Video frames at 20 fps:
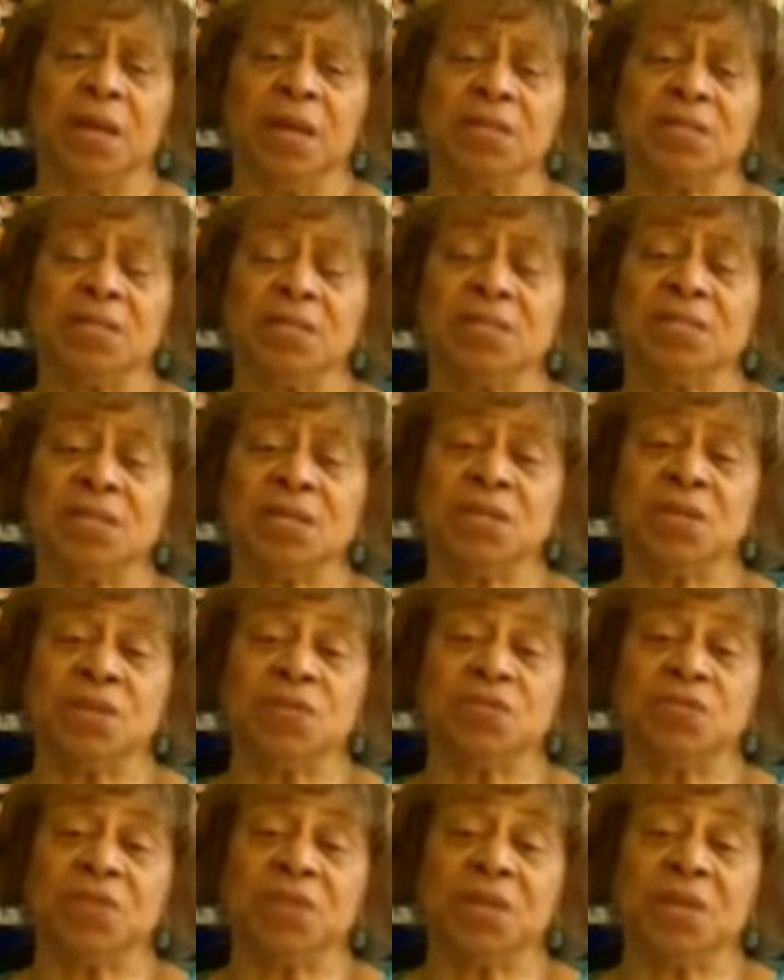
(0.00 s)
And since they
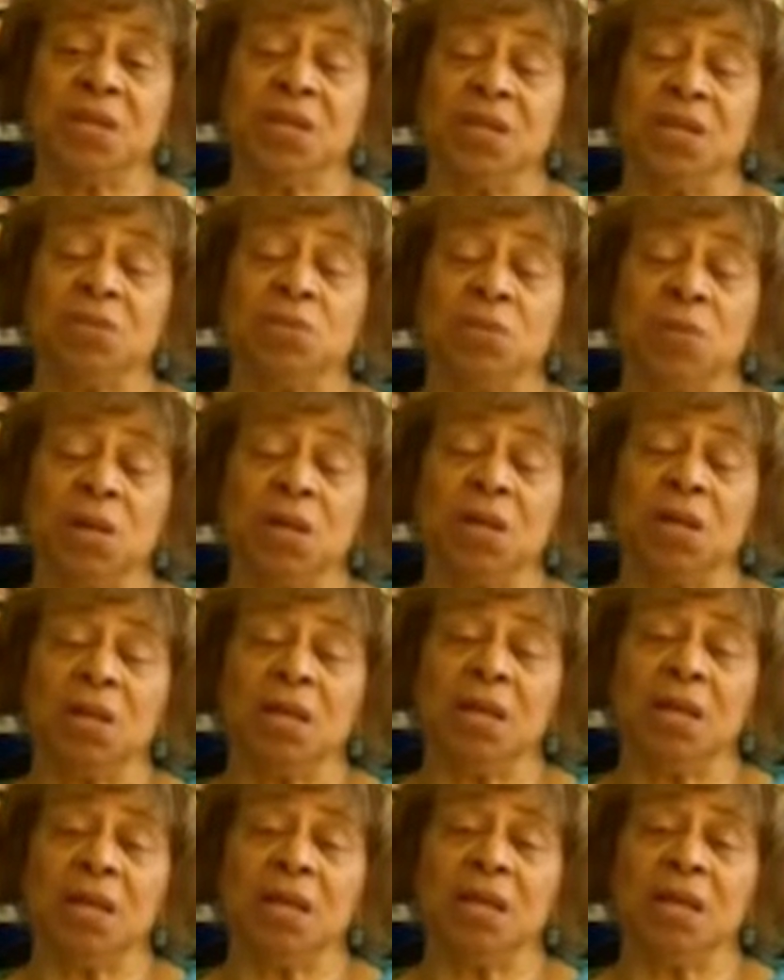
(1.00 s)
don't fit in,
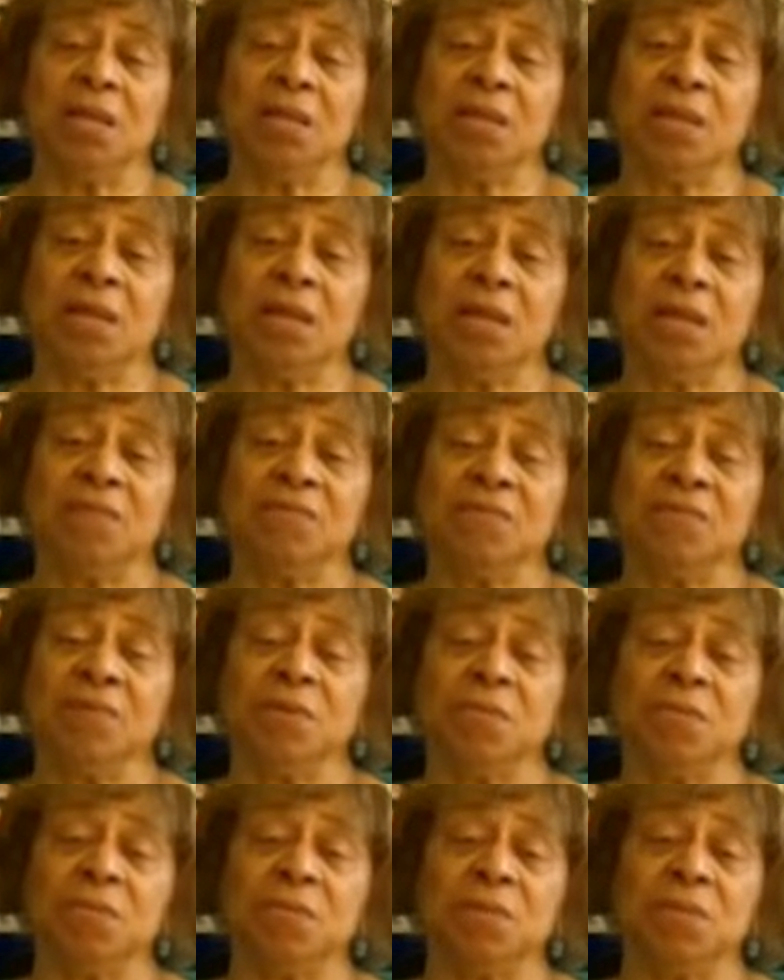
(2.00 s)
well, hey, they have
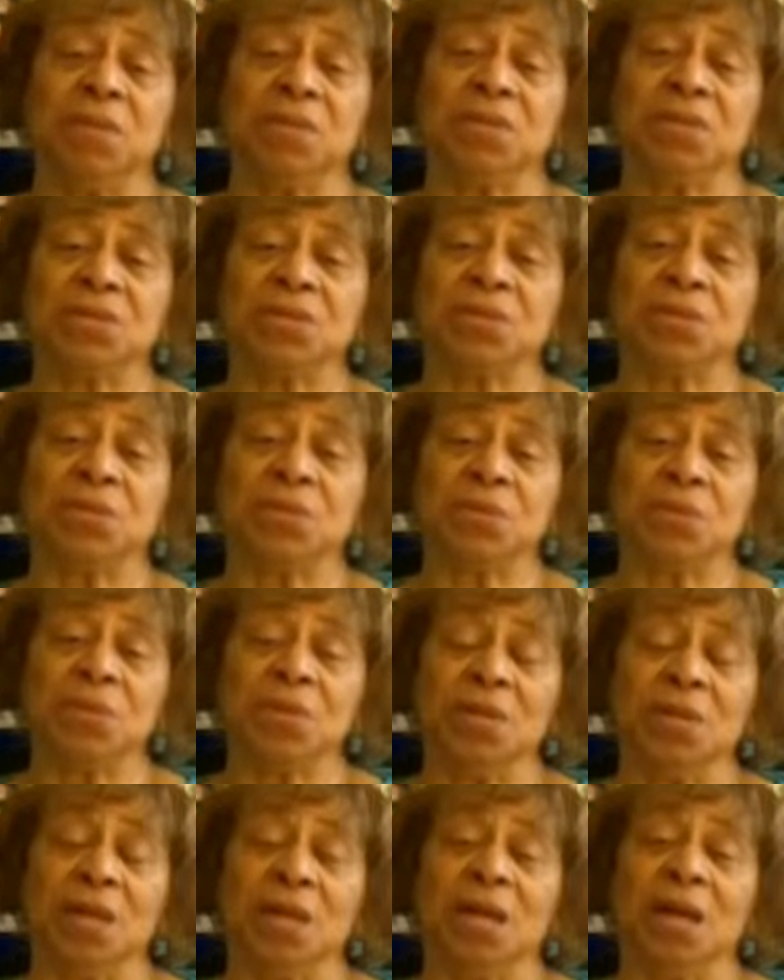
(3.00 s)
a
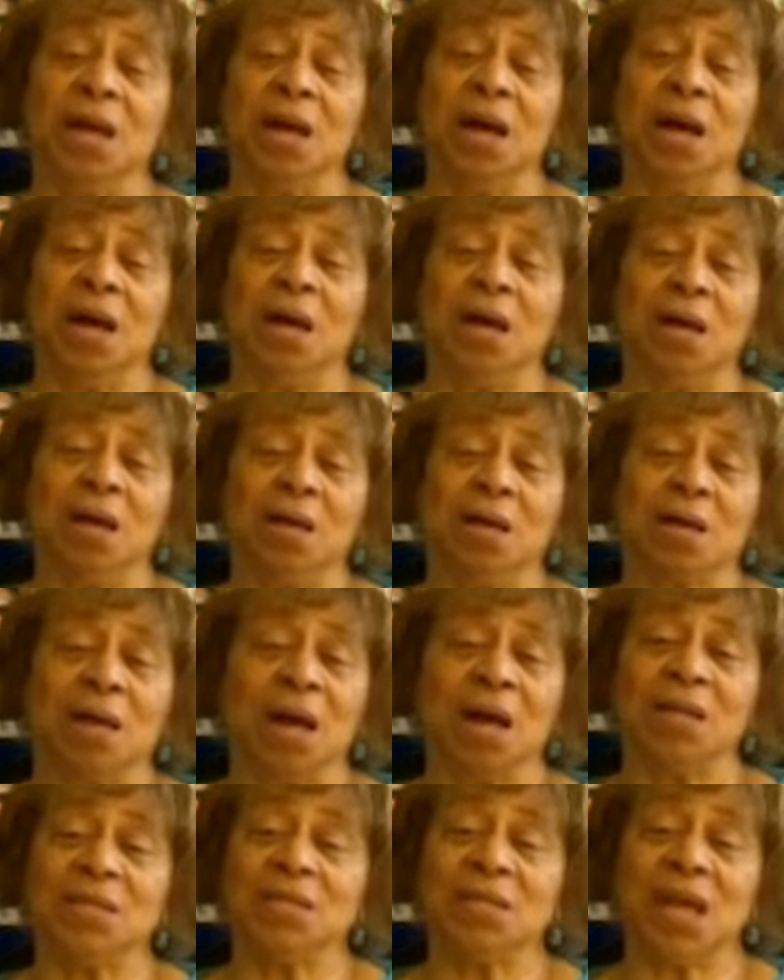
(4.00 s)
minuscule
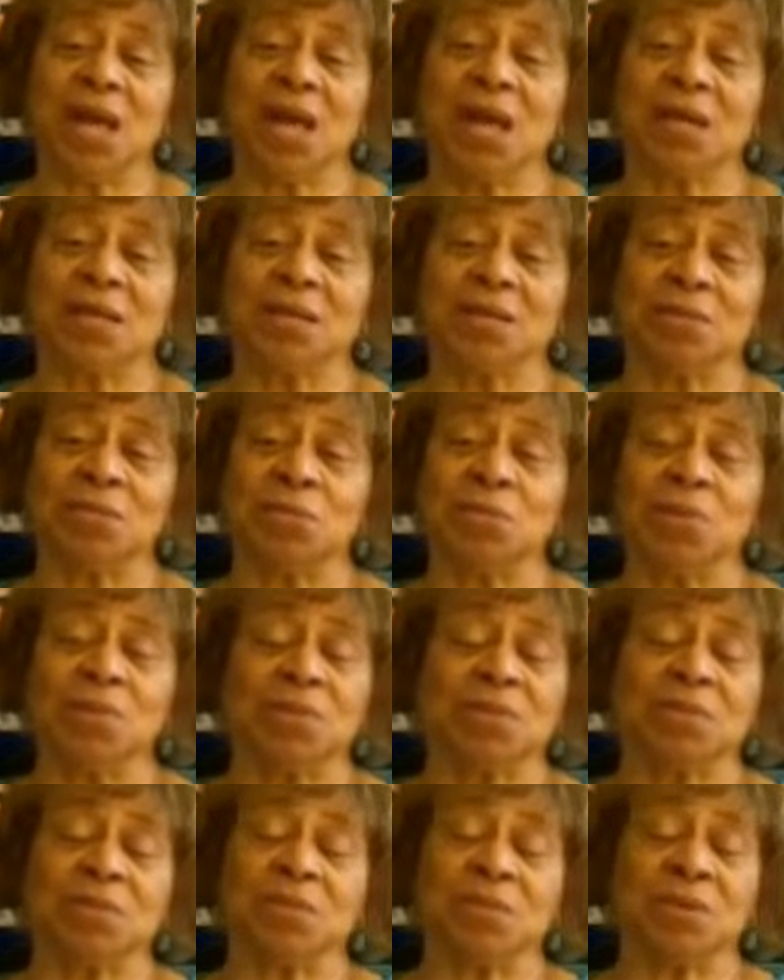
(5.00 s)
contact
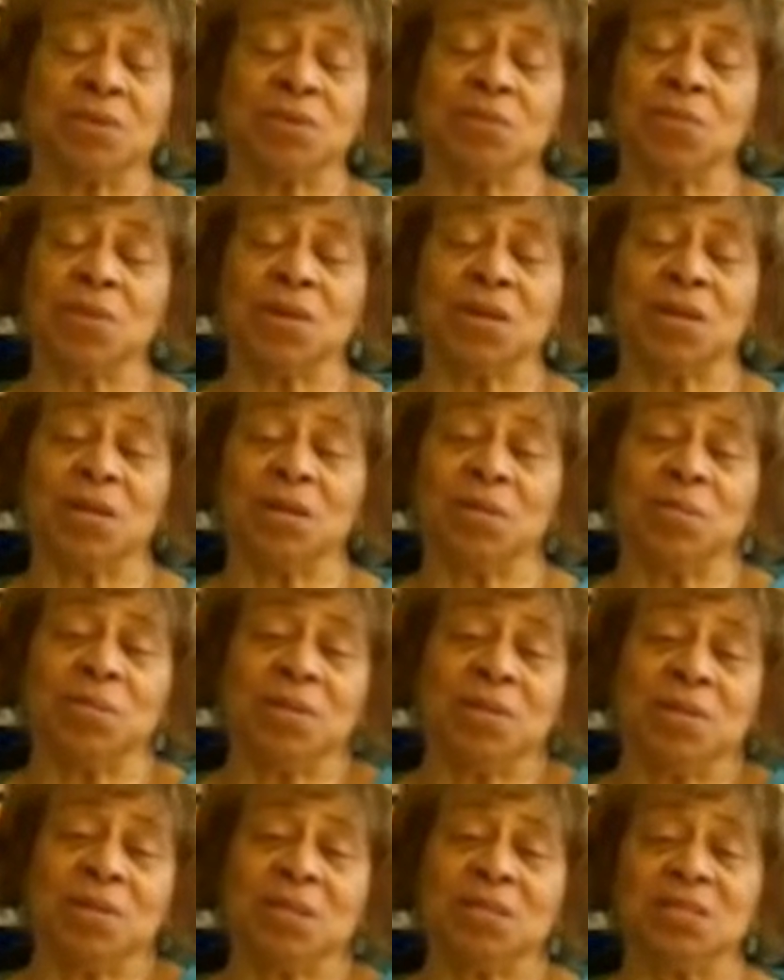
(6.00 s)
with the curriculum,
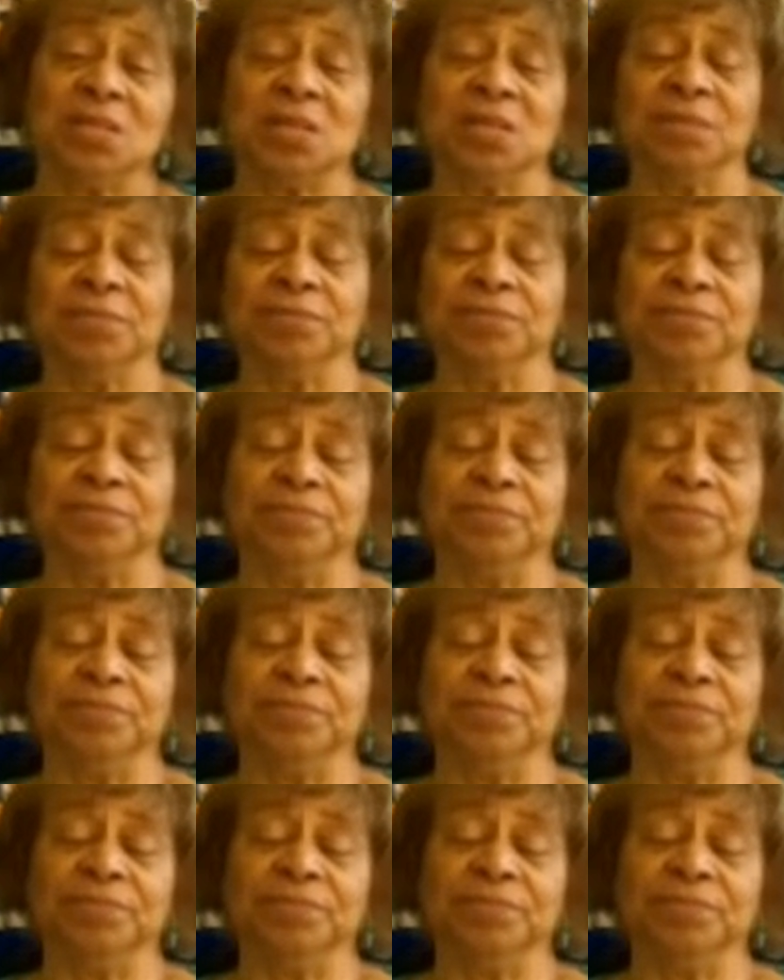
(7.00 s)
and that's it.